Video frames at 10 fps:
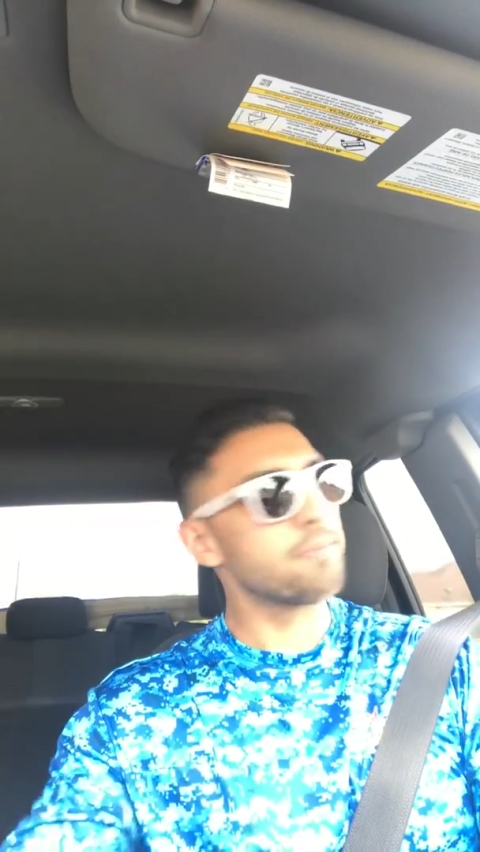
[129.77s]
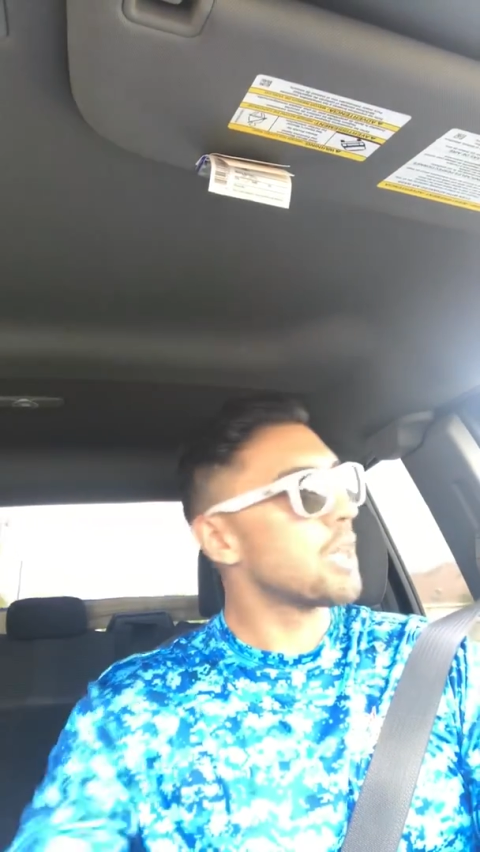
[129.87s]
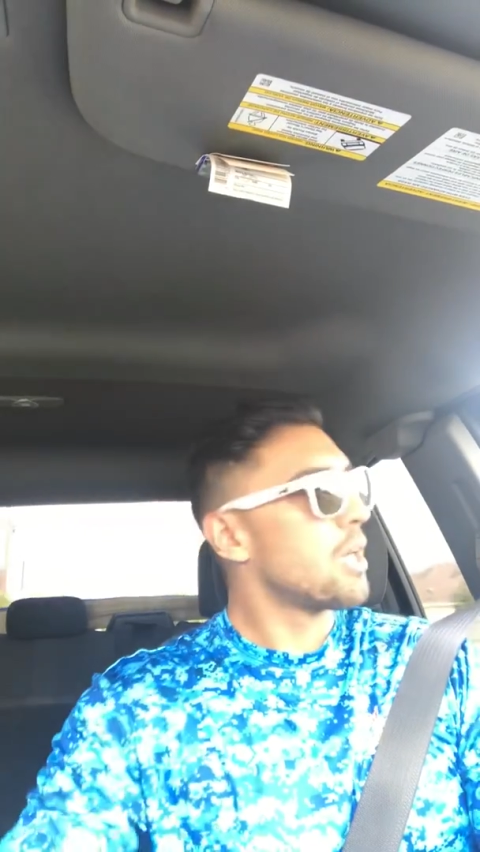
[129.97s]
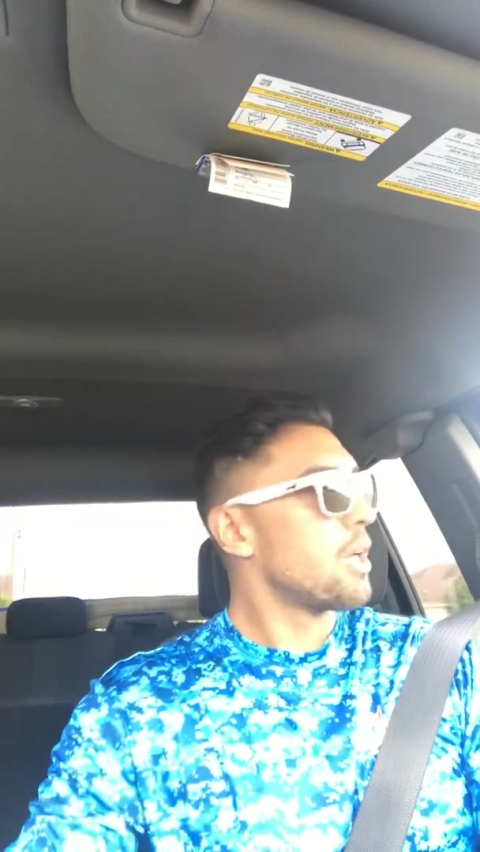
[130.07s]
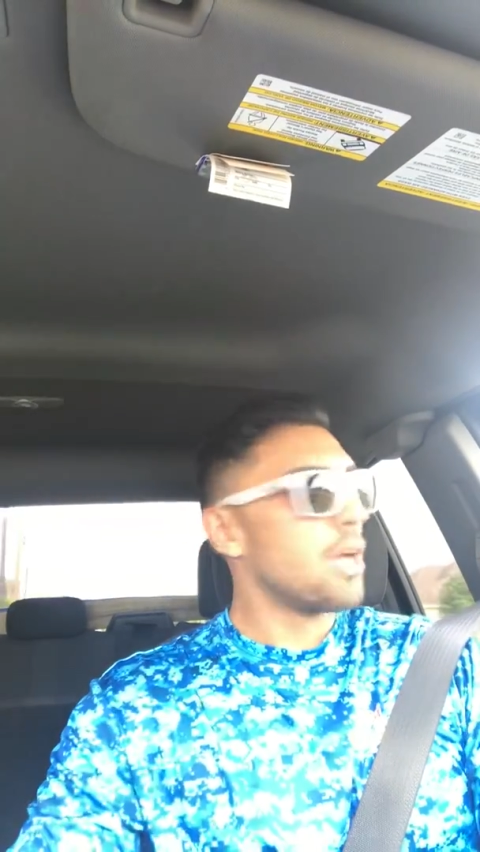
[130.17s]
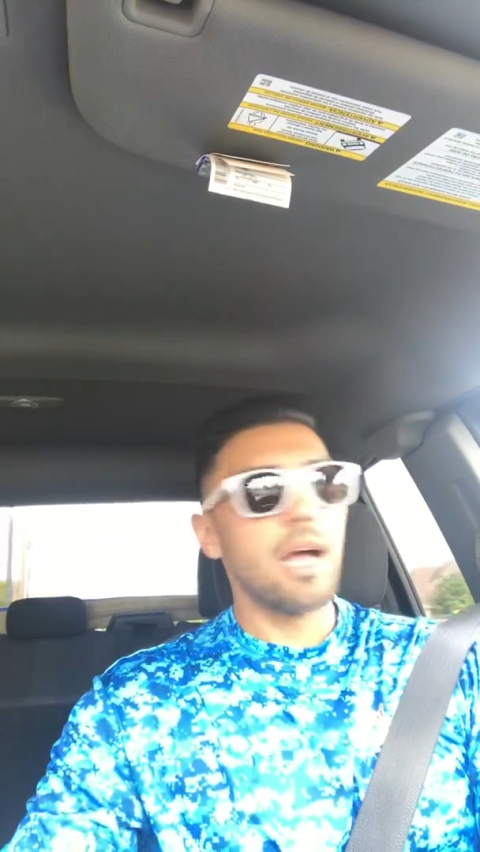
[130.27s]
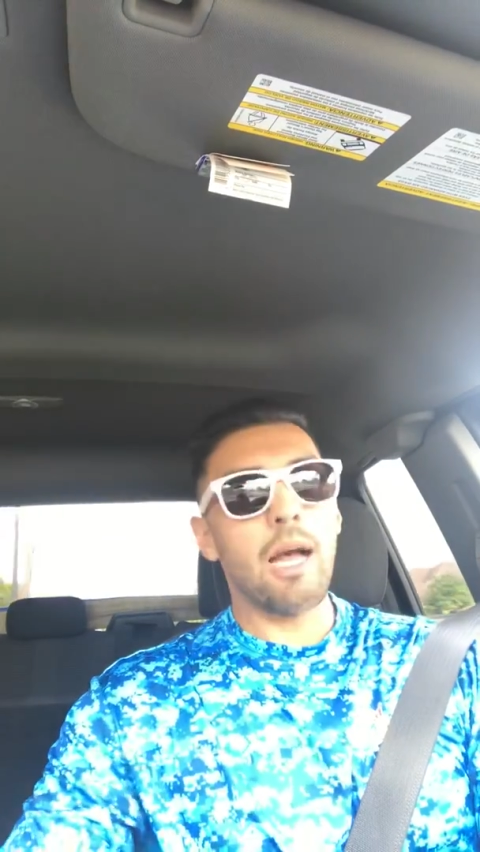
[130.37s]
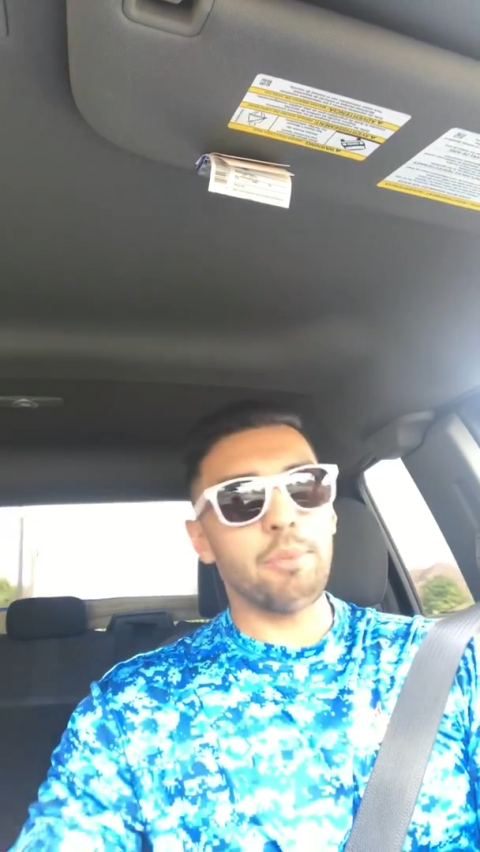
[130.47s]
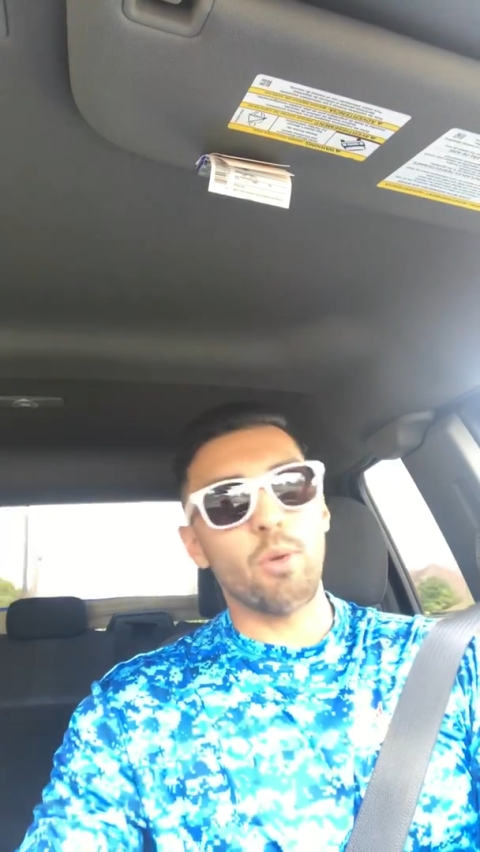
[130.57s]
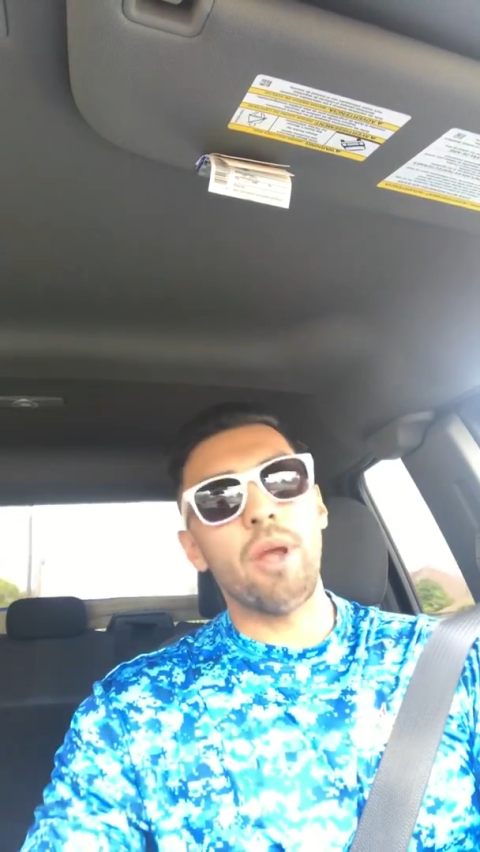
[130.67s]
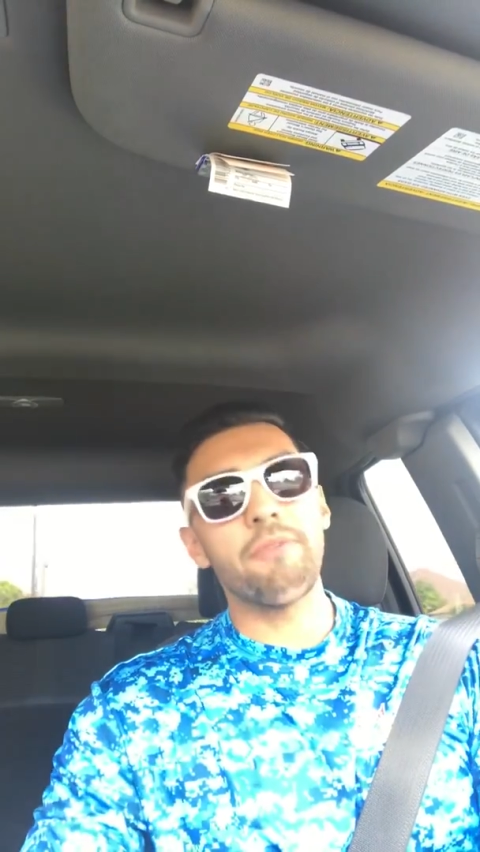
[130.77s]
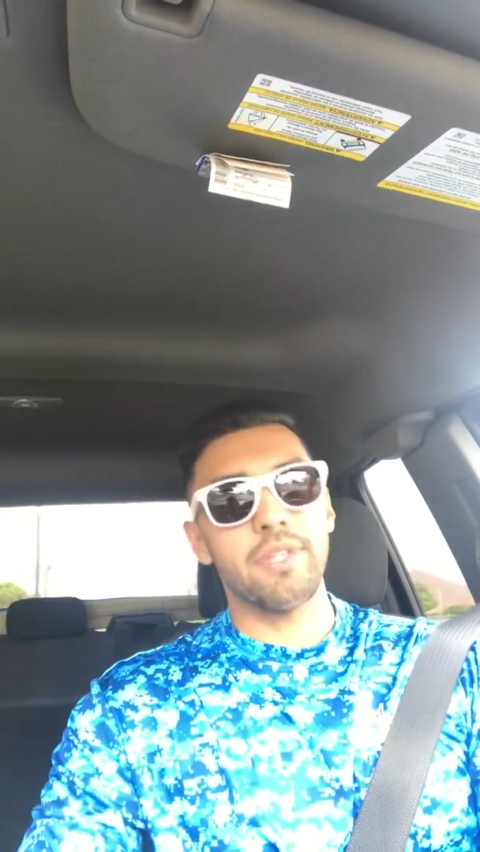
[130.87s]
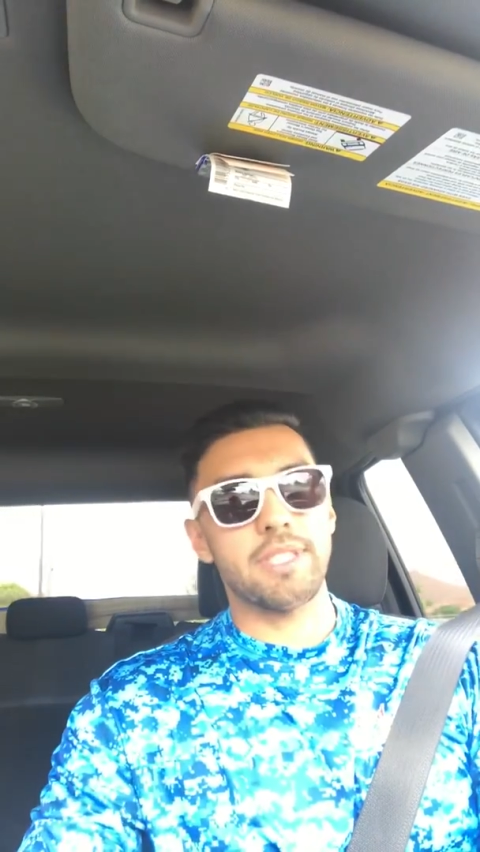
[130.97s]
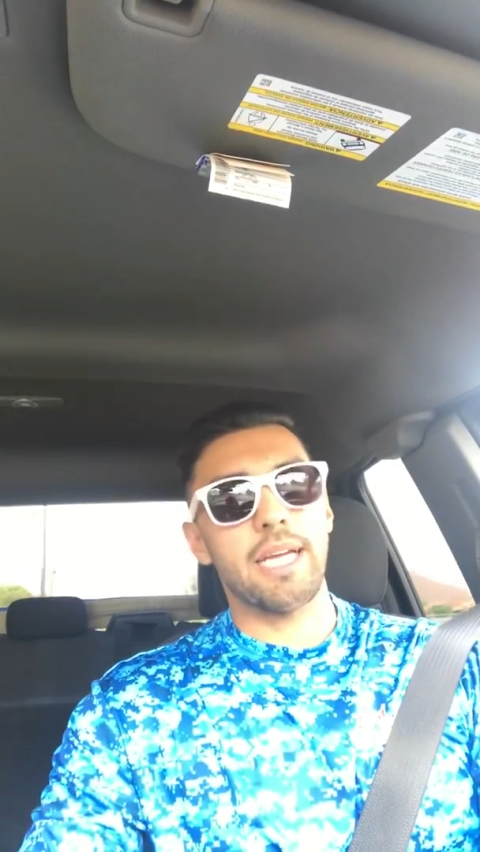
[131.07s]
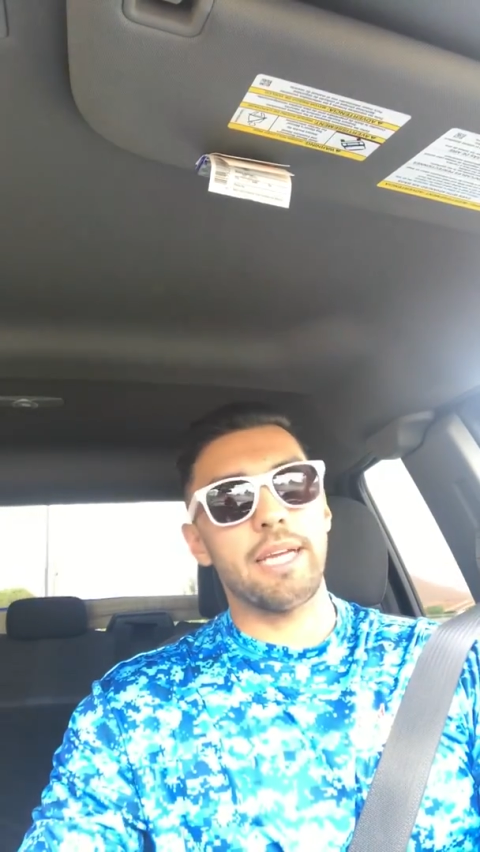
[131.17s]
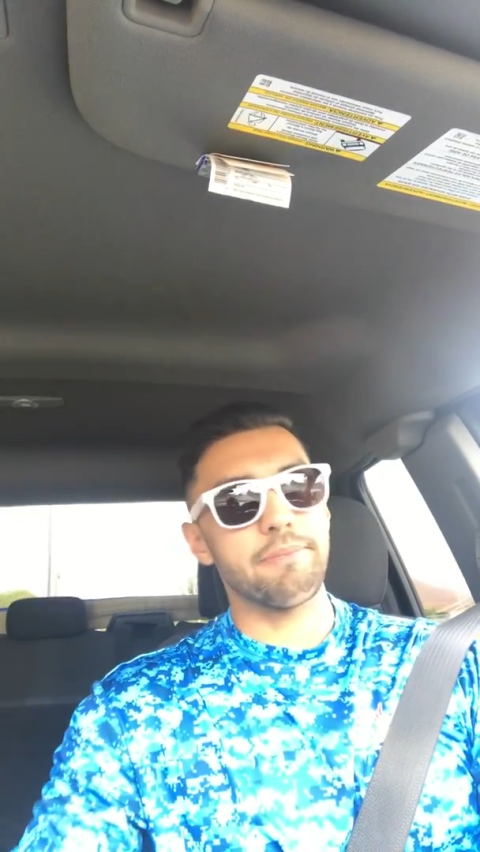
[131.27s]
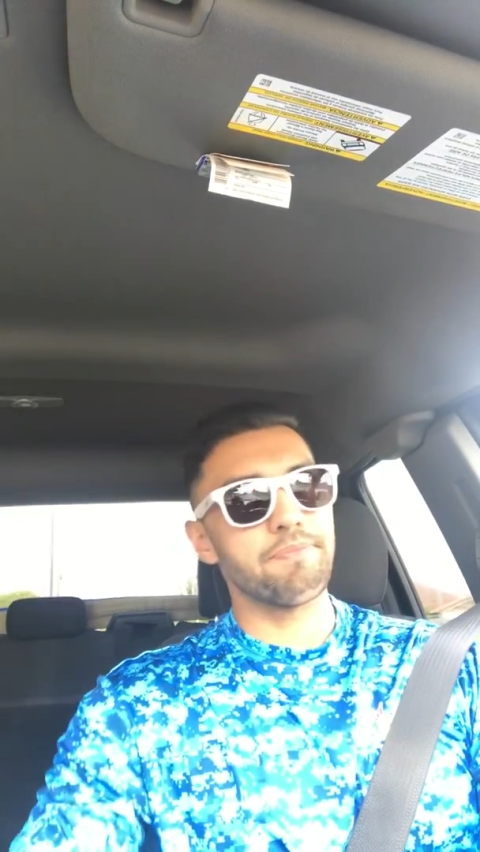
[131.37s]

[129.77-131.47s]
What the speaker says: I'm gonna wait for this guy.